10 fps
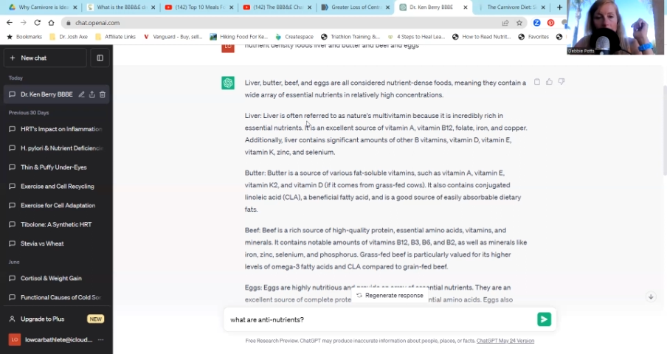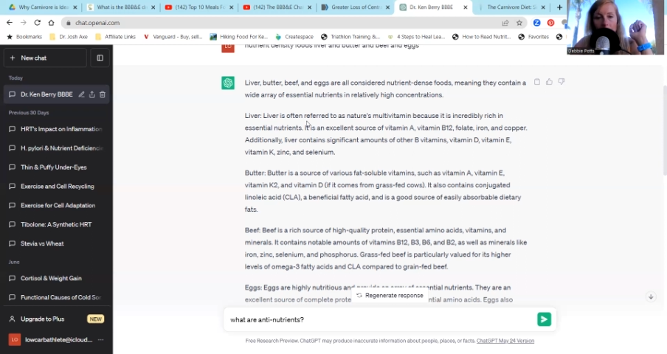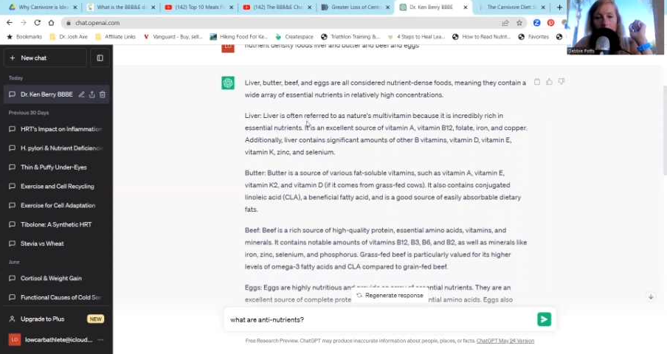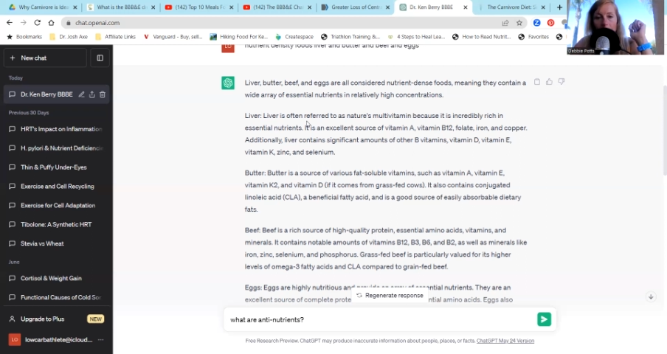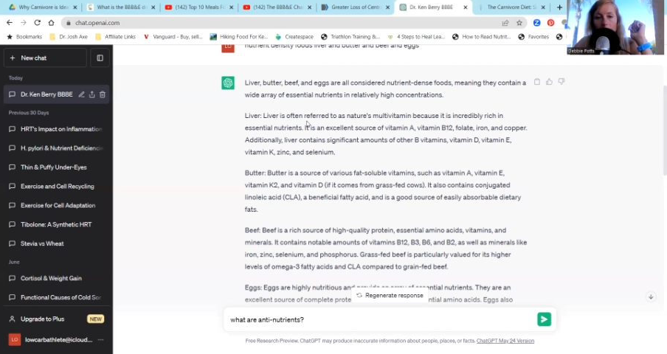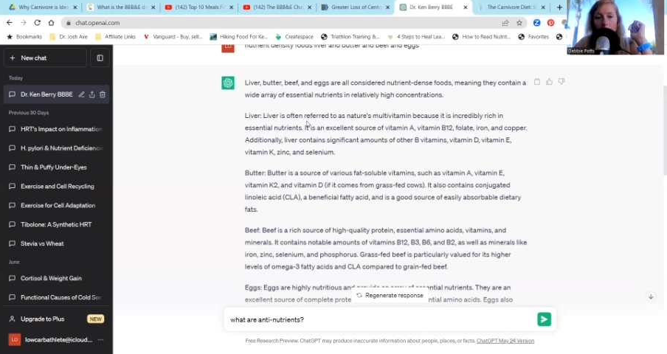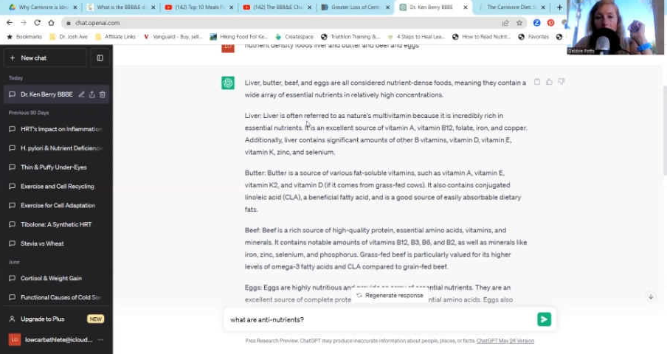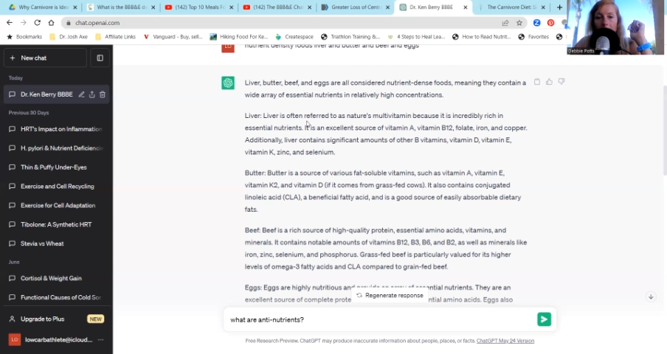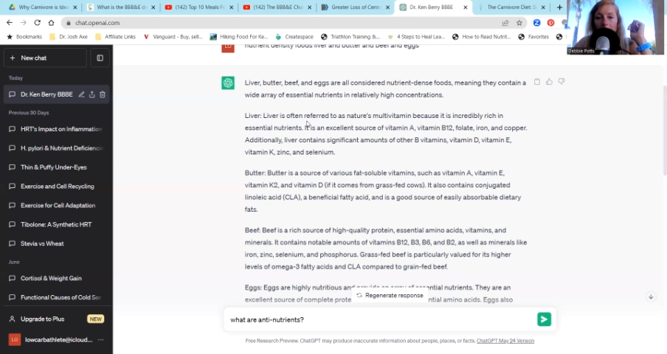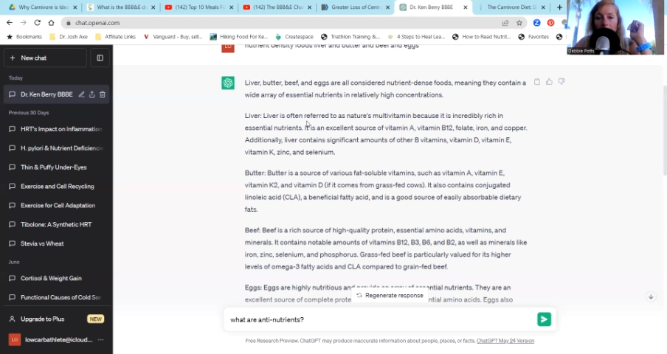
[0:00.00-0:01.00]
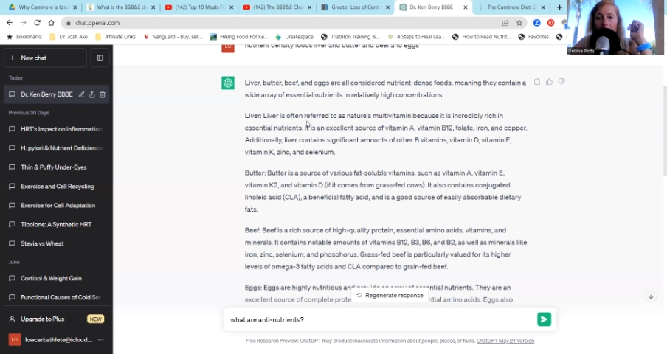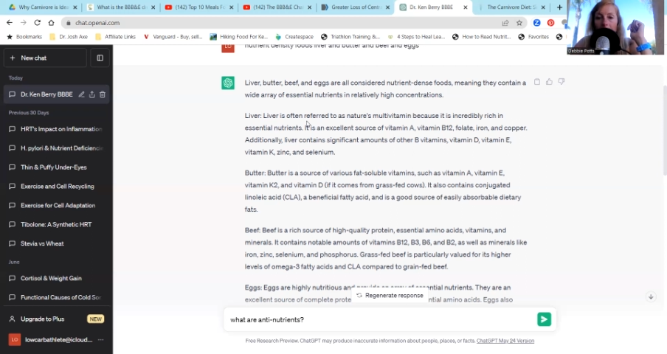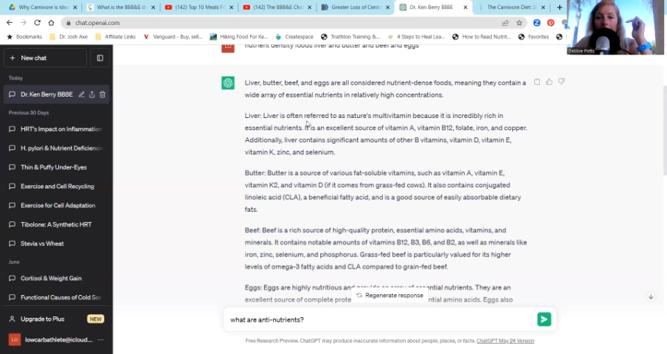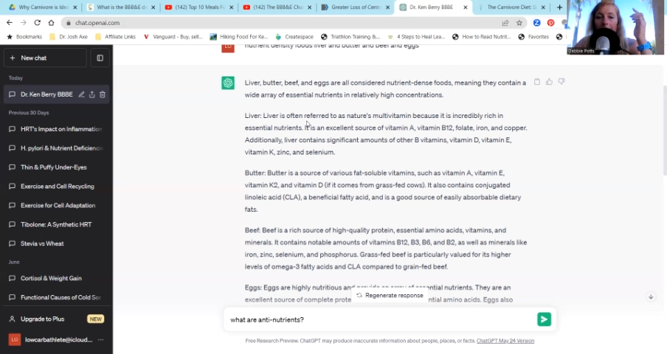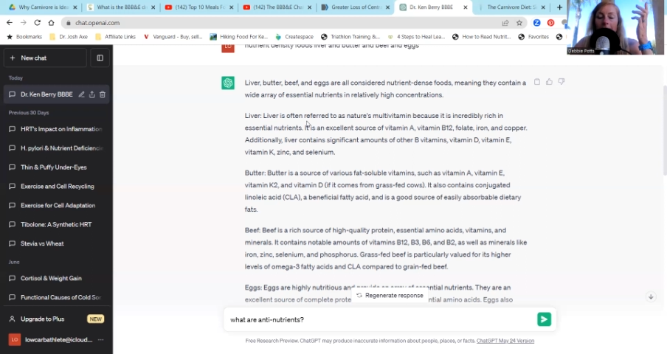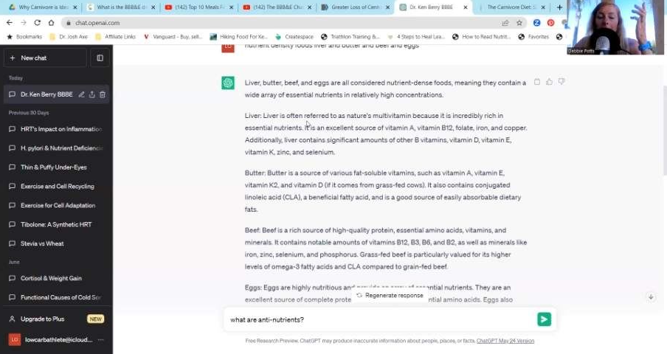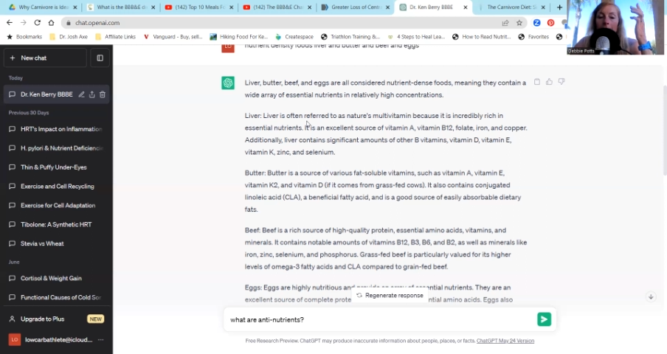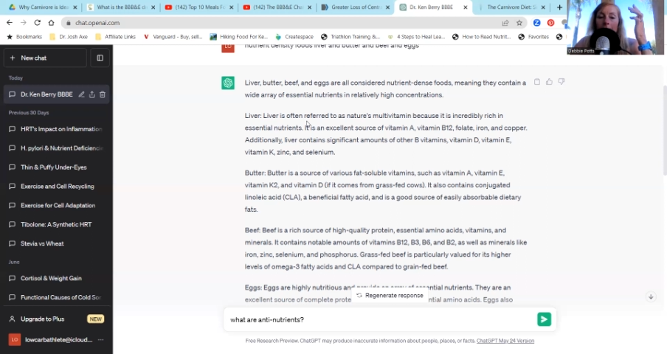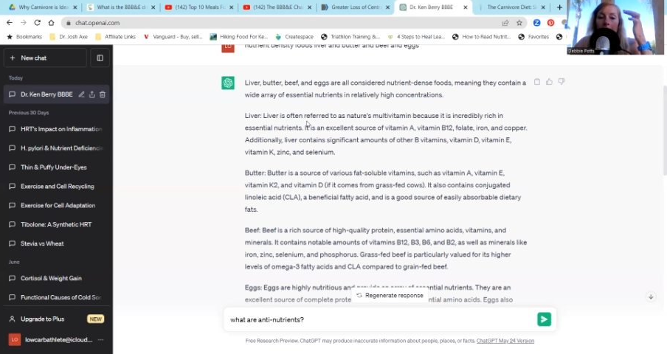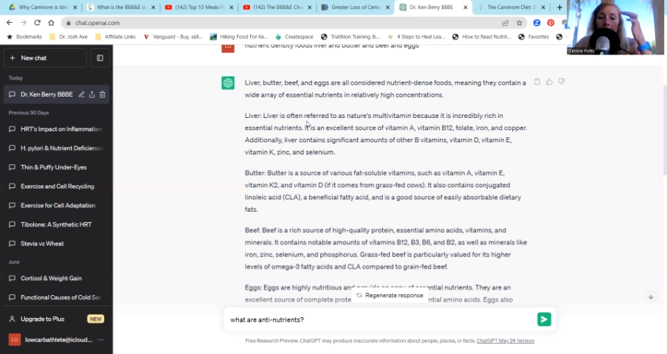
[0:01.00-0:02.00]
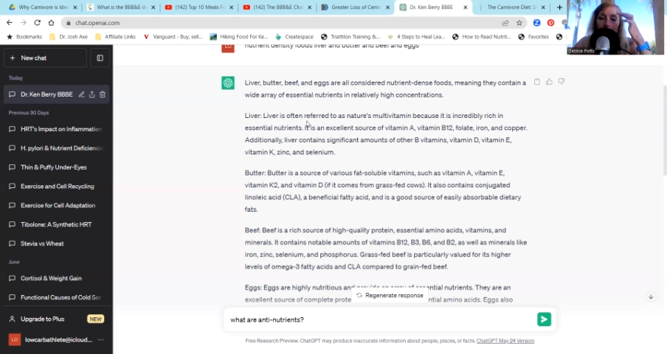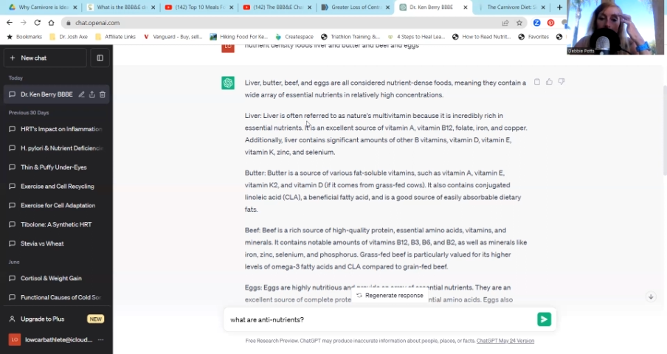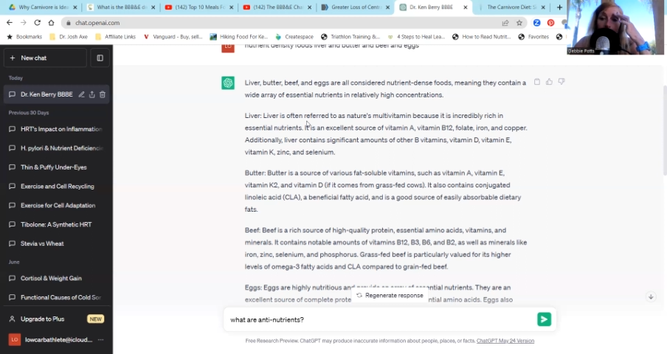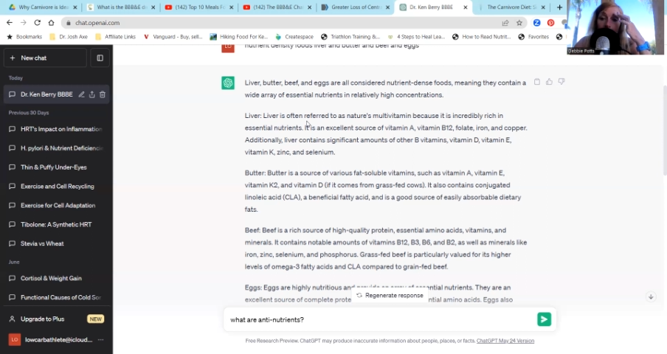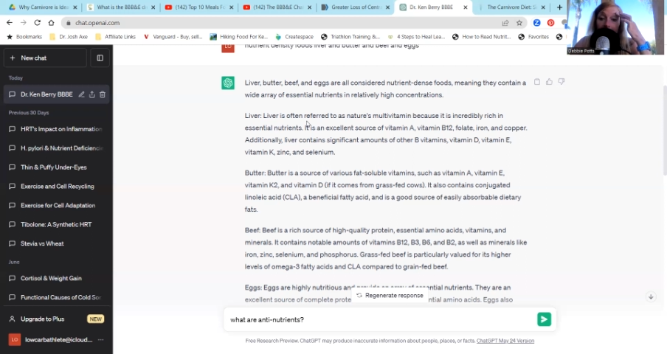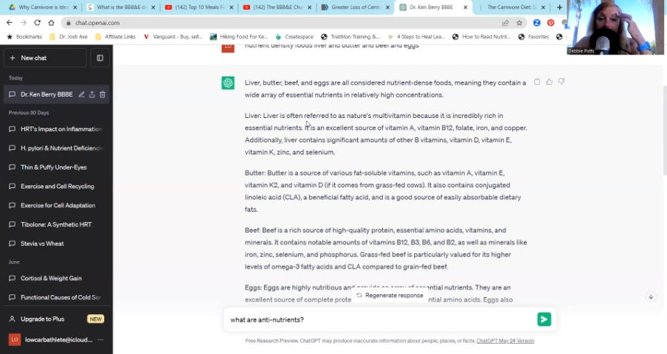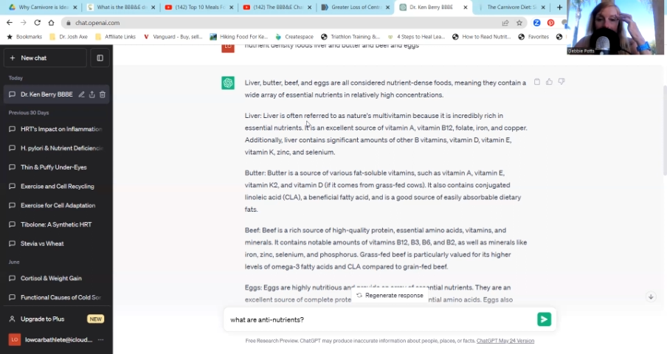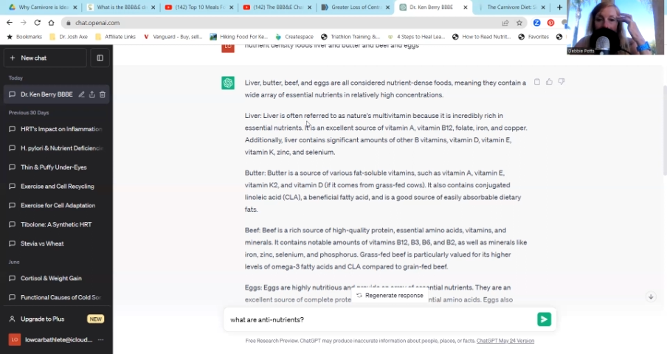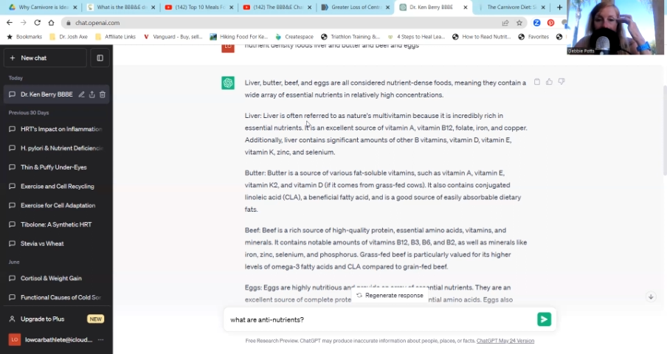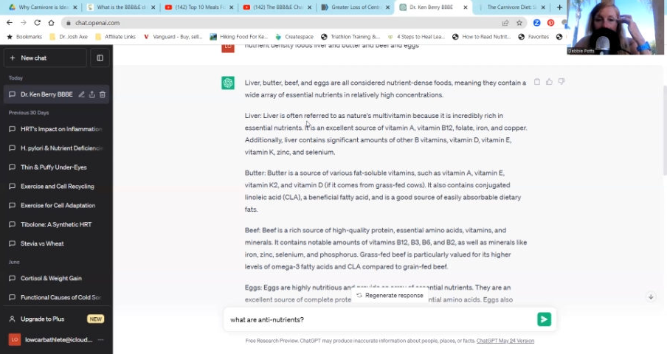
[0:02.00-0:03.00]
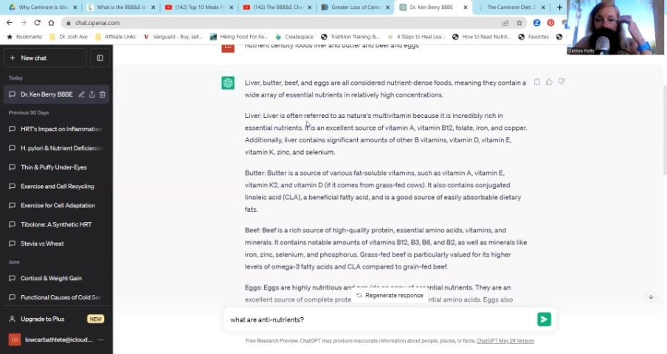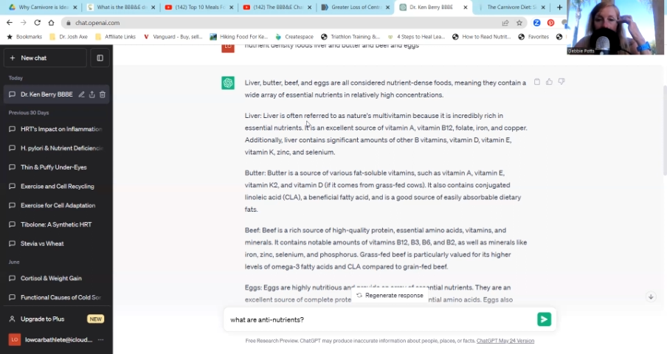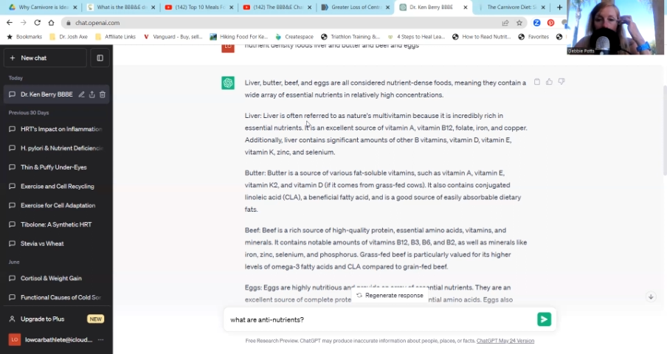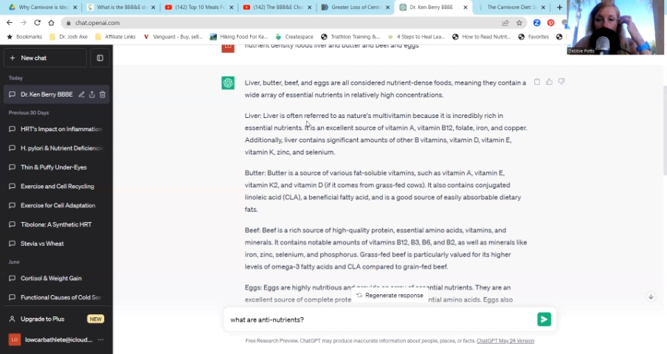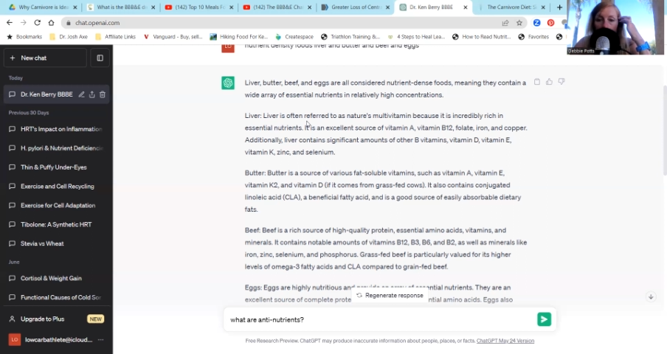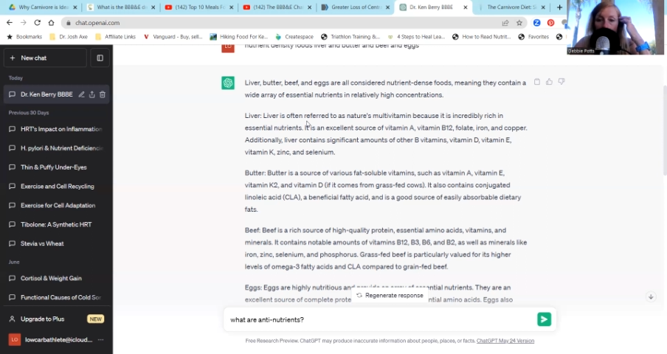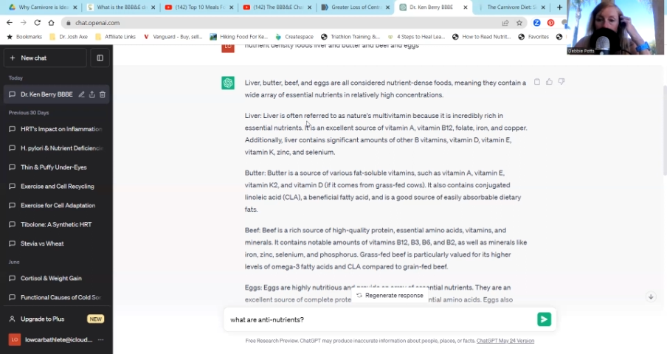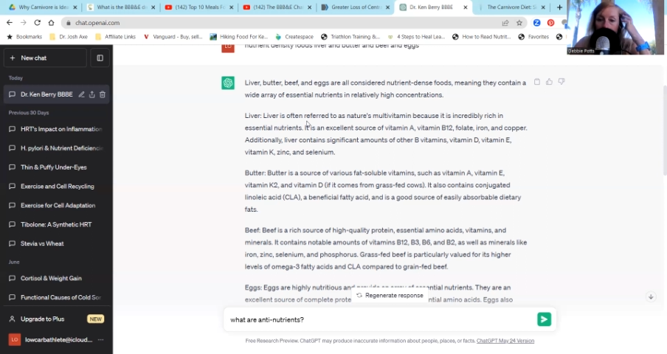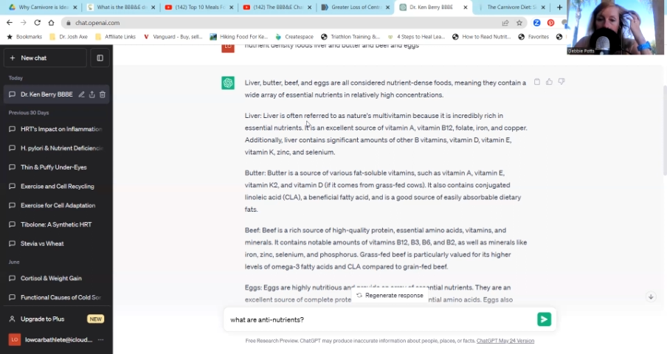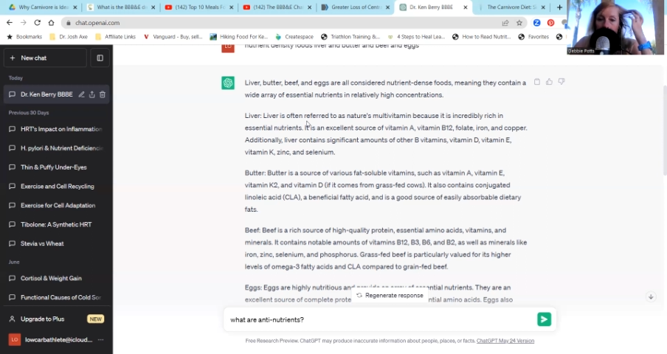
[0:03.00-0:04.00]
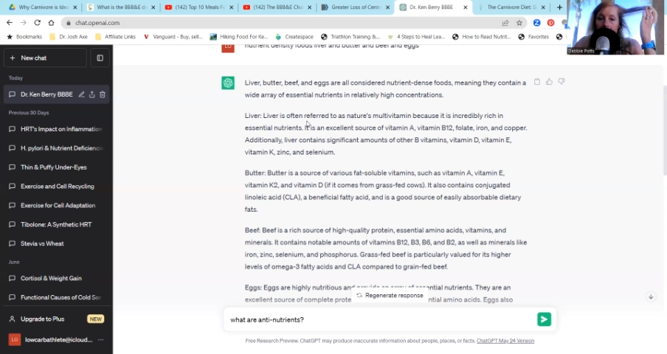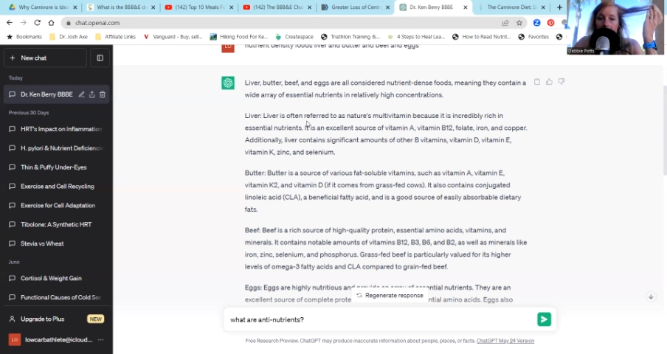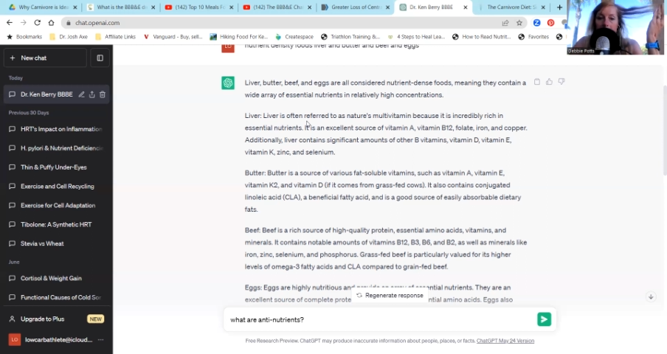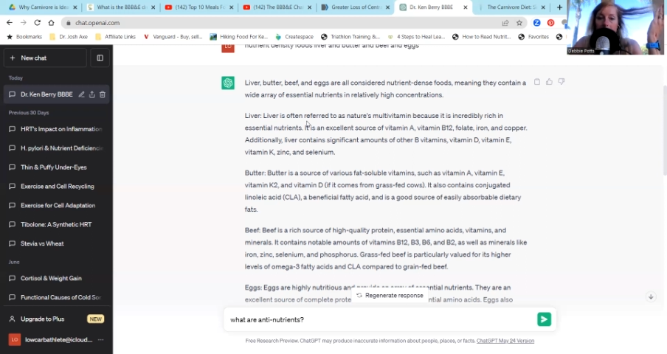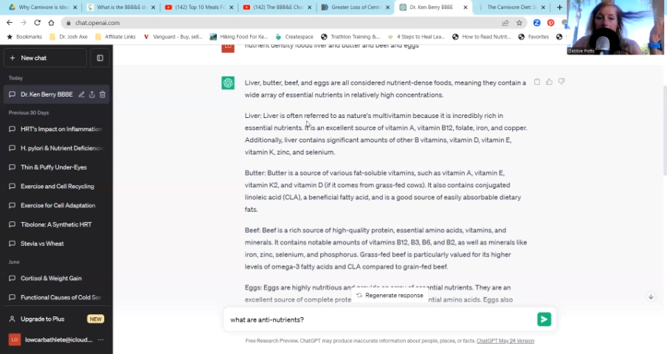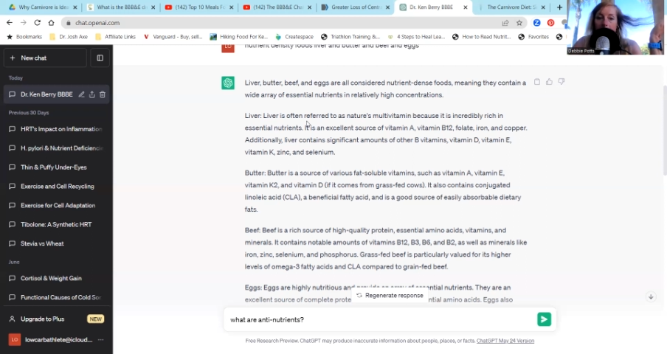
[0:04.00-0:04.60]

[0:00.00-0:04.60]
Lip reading: Nobody's mouth can be seen.